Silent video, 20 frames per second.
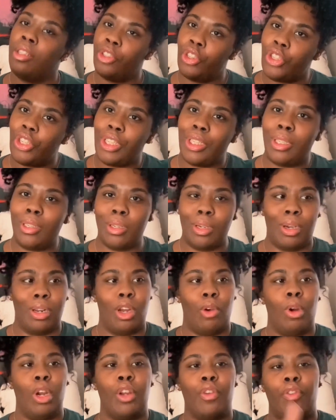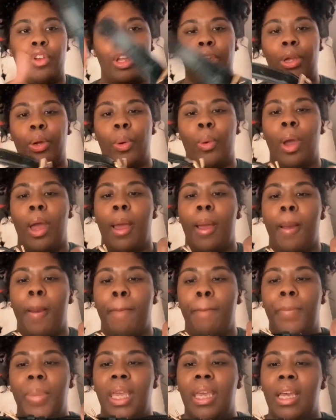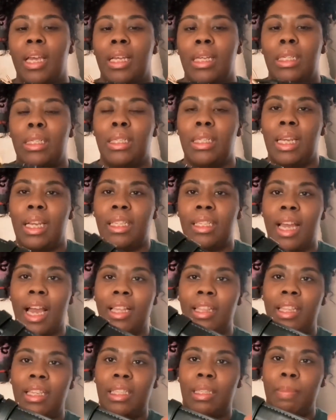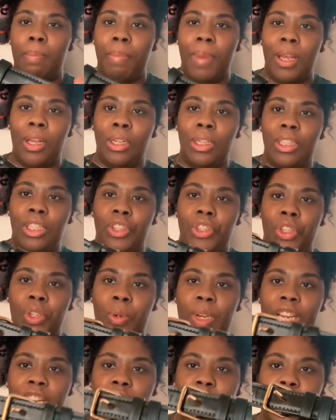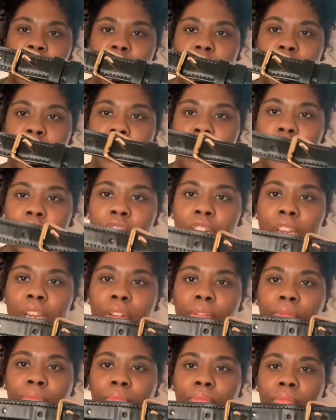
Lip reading: She's still gonna work for you because it's got this belt situation, so you know.